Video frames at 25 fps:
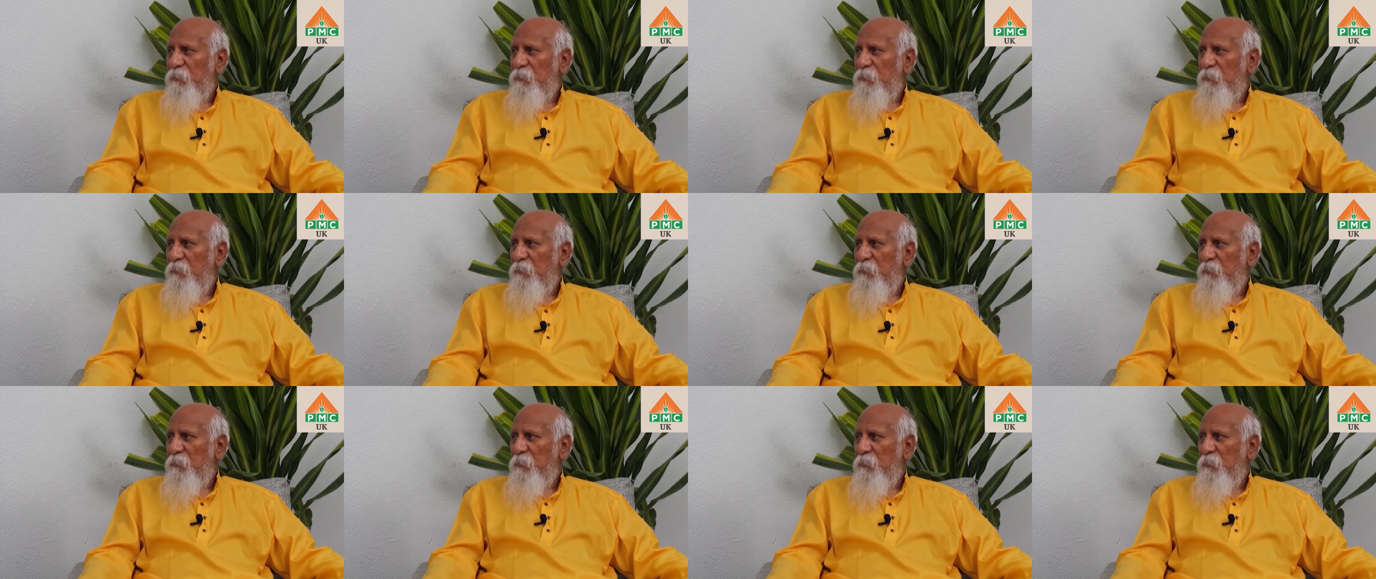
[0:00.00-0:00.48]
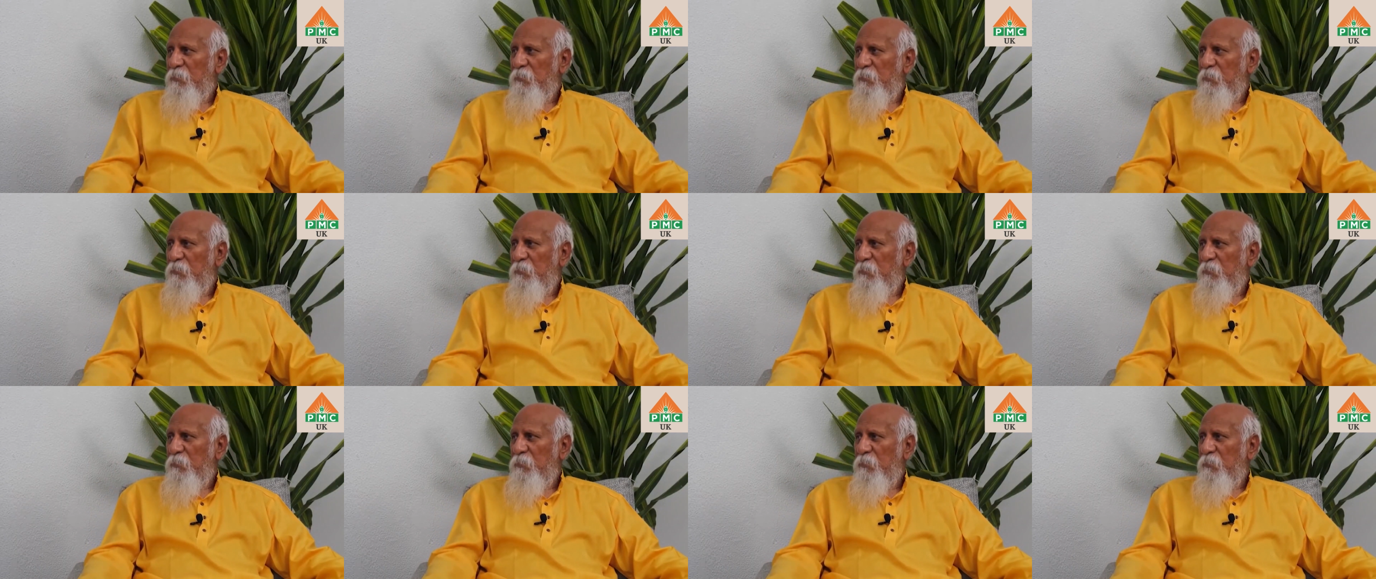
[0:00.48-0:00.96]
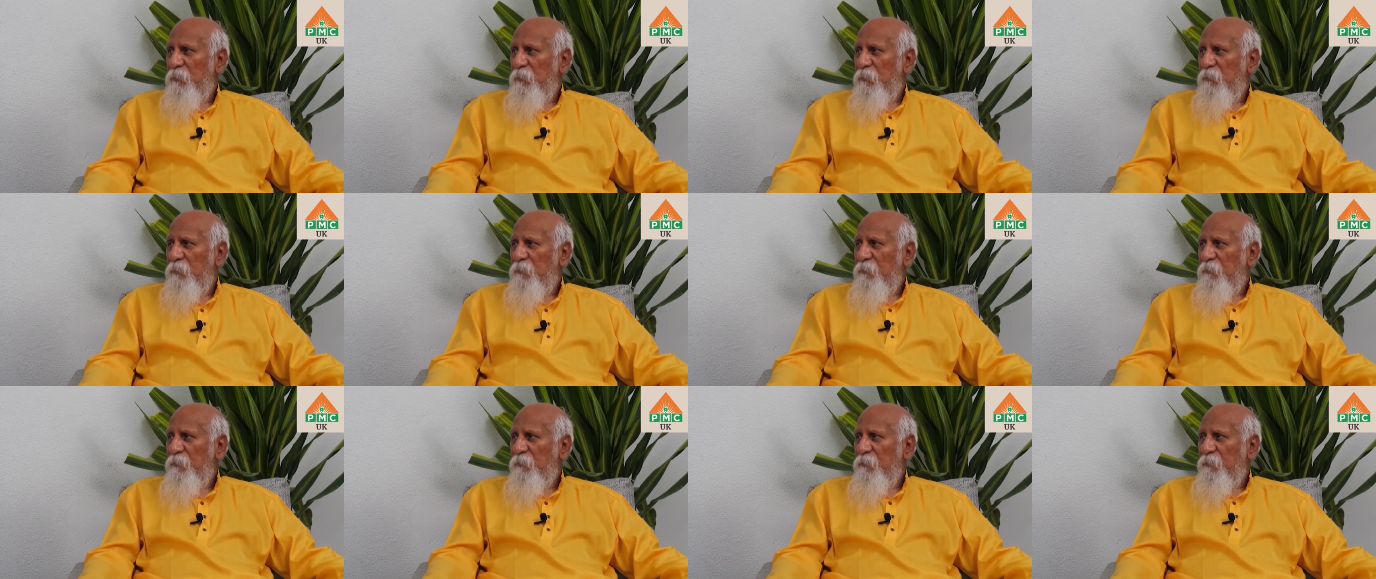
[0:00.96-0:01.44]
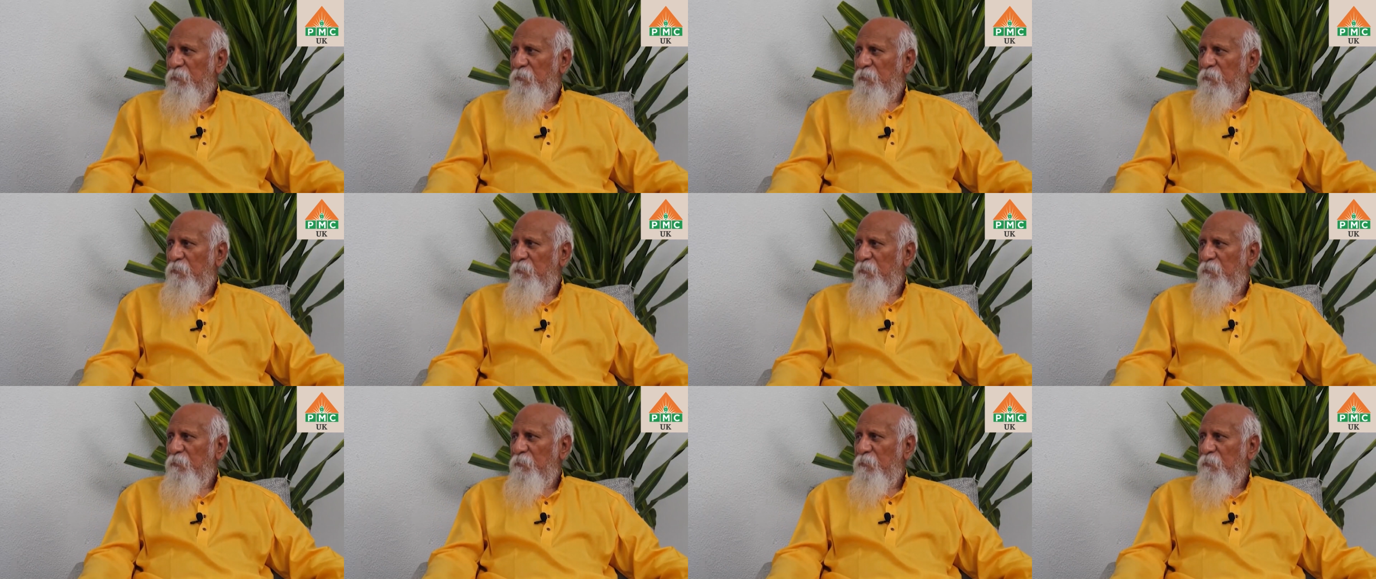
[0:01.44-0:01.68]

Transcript: Nobody speaks.